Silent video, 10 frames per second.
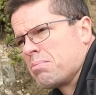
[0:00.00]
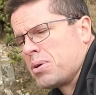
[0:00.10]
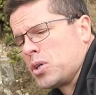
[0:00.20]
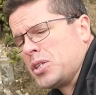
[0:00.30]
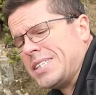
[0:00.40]

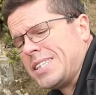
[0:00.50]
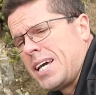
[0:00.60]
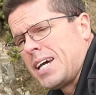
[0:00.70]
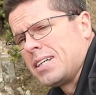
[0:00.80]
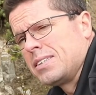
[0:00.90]
broken
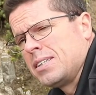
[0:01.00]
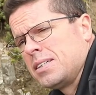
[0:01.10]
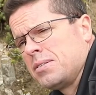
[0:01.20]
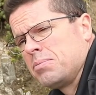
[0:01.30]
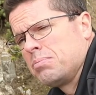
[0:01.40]
down,
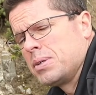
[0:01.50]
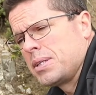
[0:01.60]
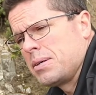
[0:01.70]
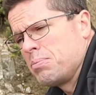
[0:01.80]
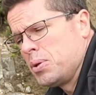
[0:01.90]
but
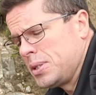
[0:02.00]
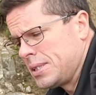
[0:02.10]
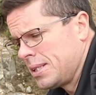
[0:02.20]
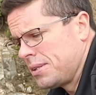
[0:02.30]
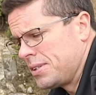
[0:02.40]
their
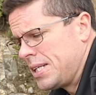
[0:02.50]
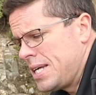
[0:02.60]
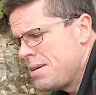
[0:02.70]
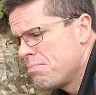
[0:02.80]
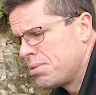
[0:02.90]
bodies left an
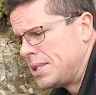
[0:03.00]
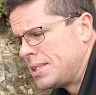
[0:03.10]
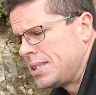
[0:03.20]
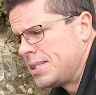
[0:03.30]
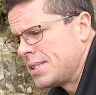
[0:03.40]

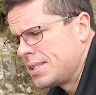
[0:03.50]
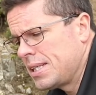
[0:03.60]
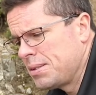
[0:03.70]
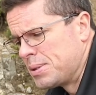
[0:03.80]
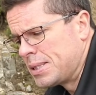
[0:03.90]
imprint in the
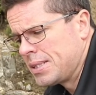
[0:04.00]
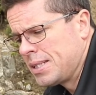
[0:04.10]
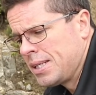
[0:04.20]
sediment,